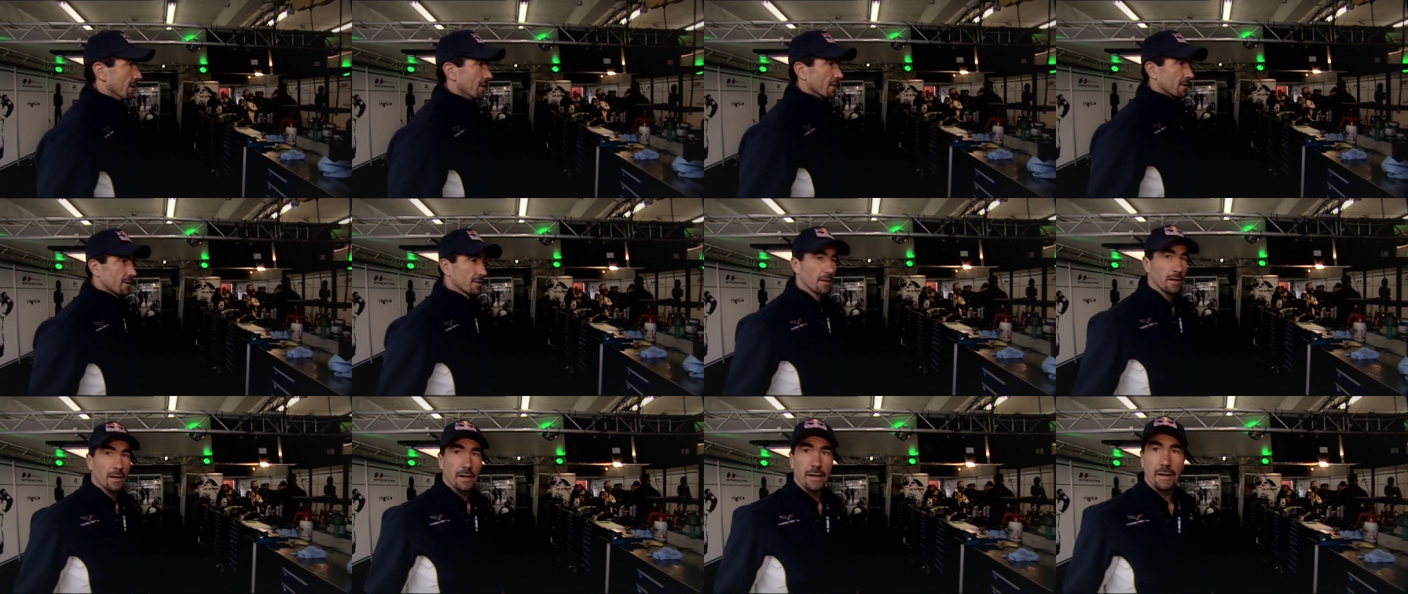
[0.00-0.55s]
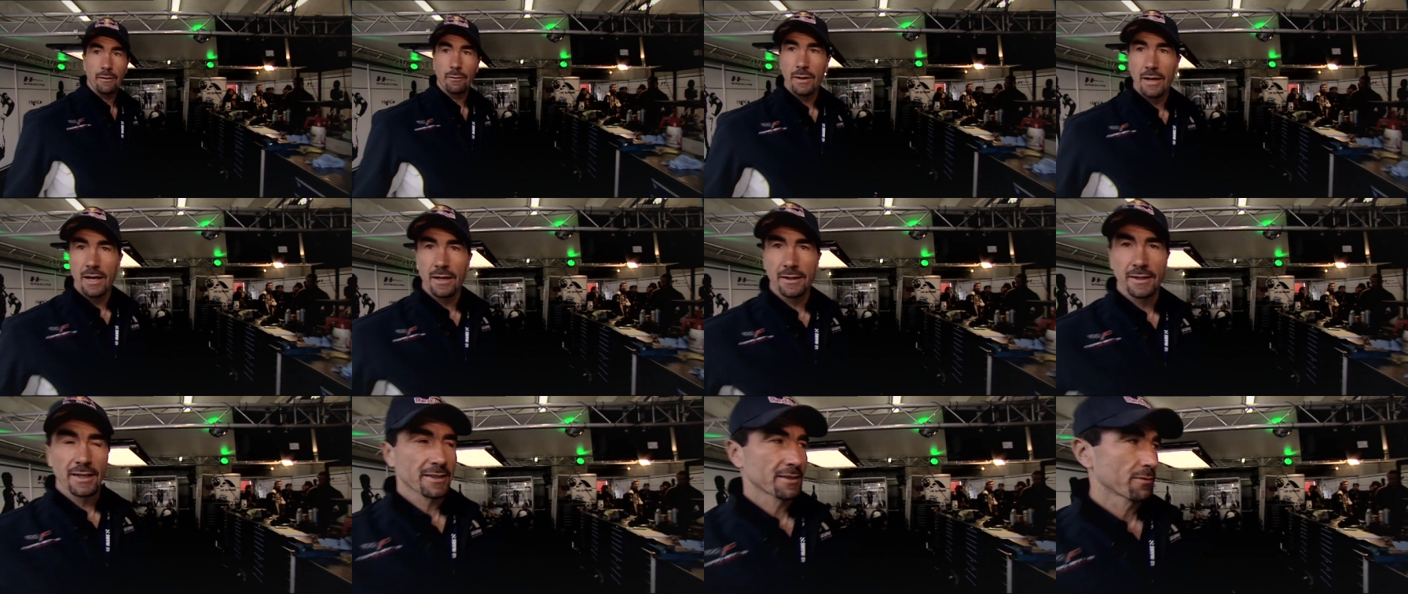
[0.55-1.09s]
So here we
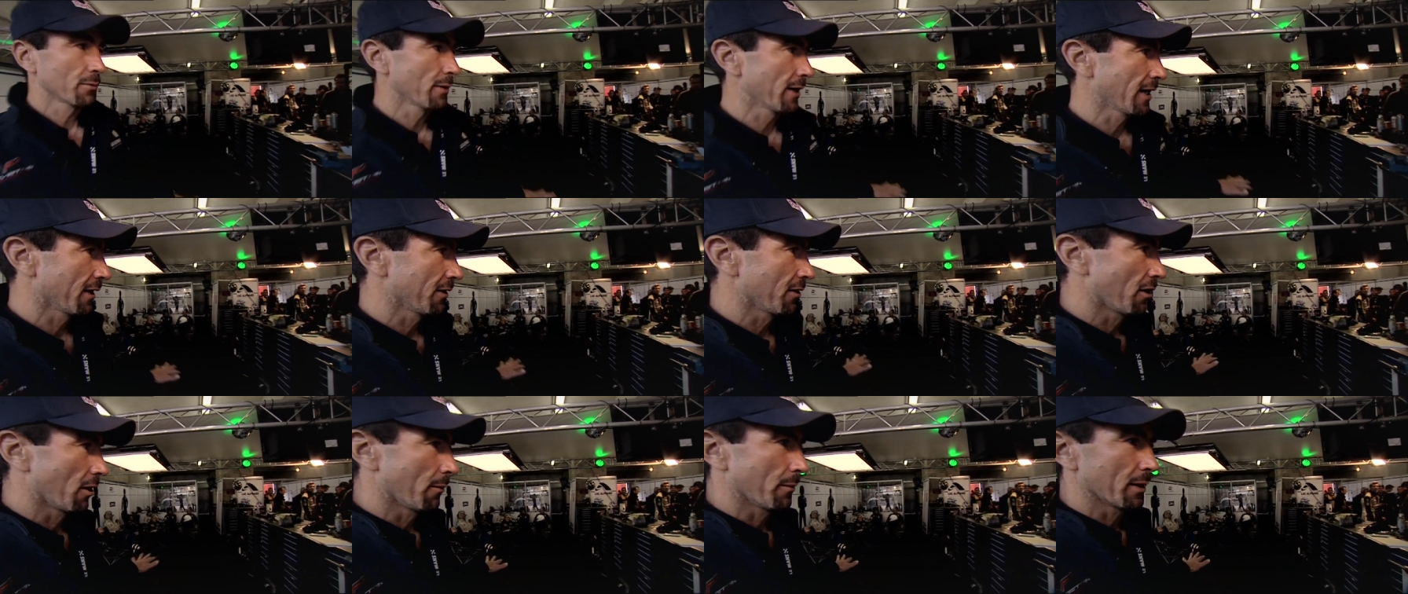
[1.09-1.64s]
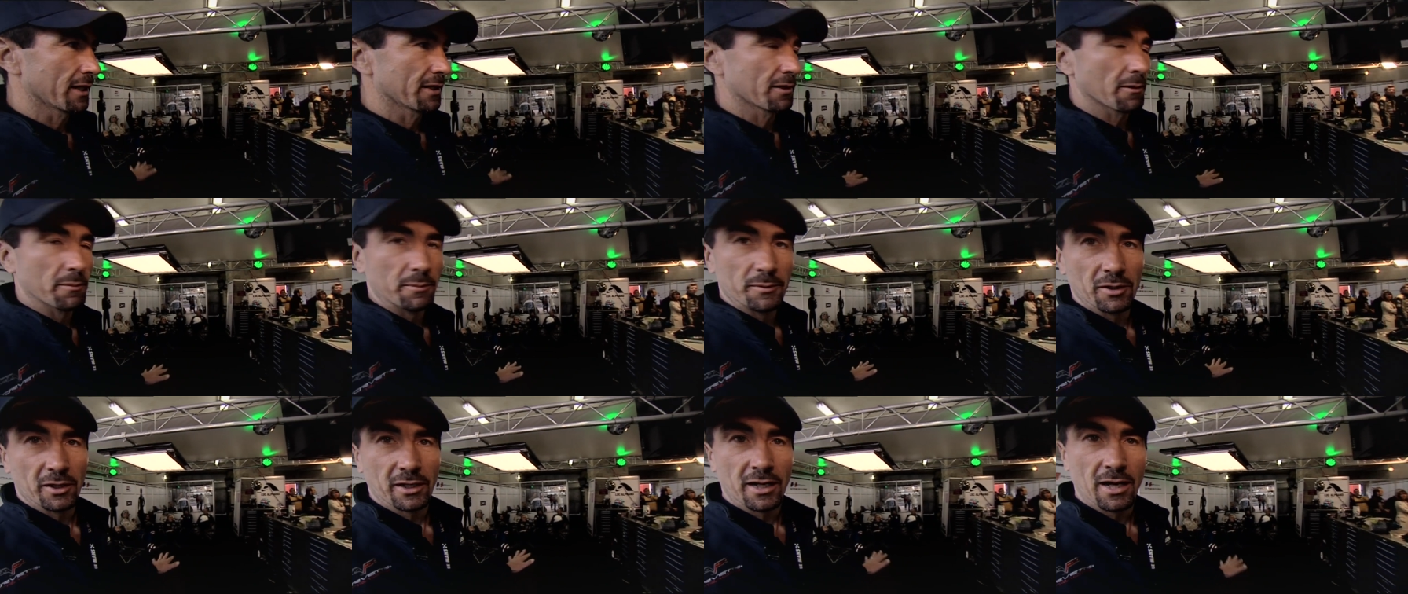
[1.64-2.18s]
are, that's where normally the,
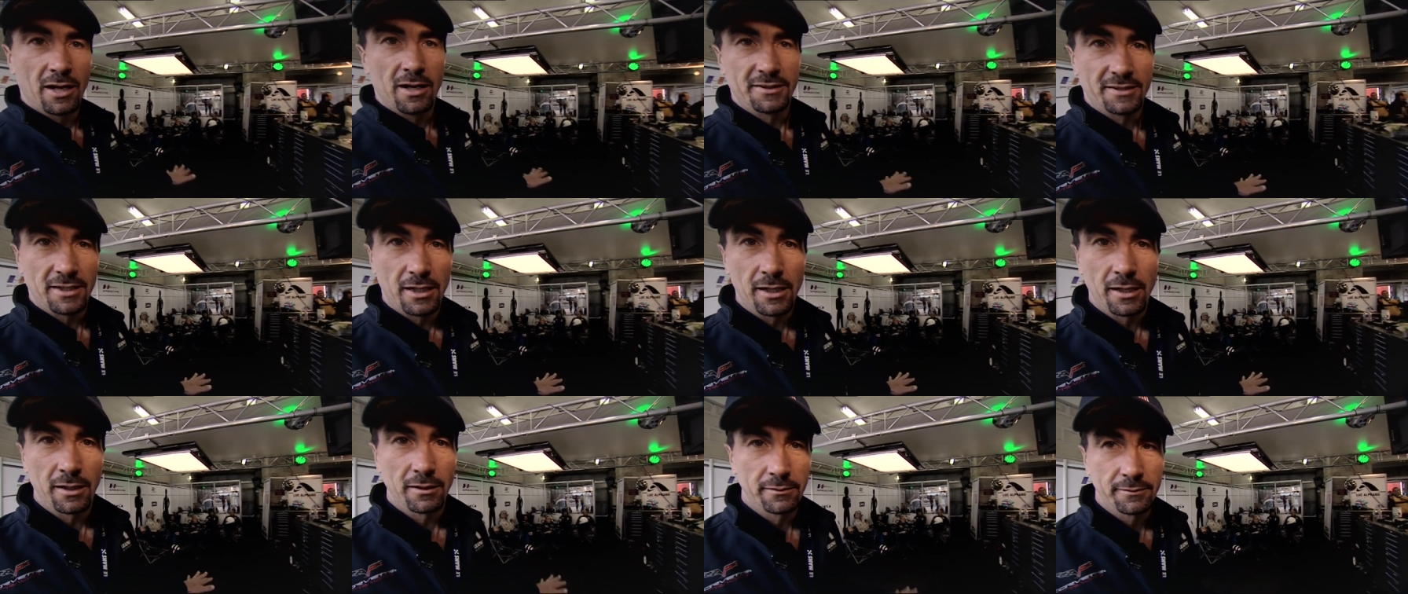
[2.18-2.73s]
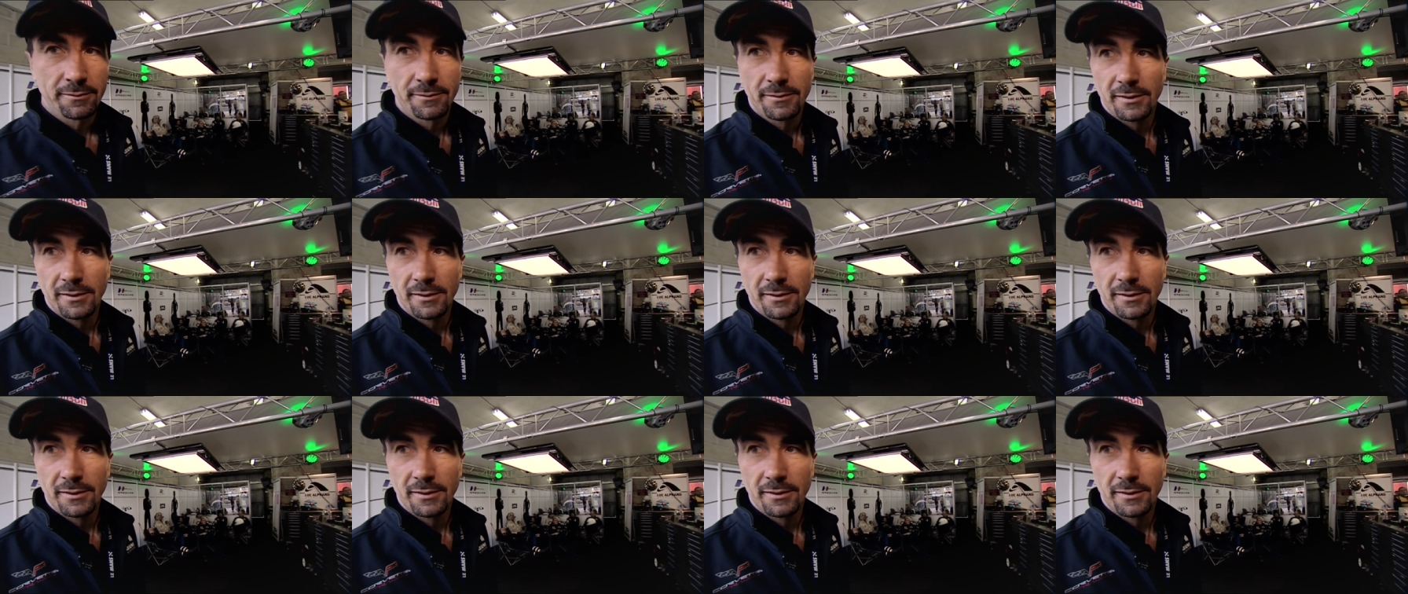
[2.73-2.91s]
the cars are,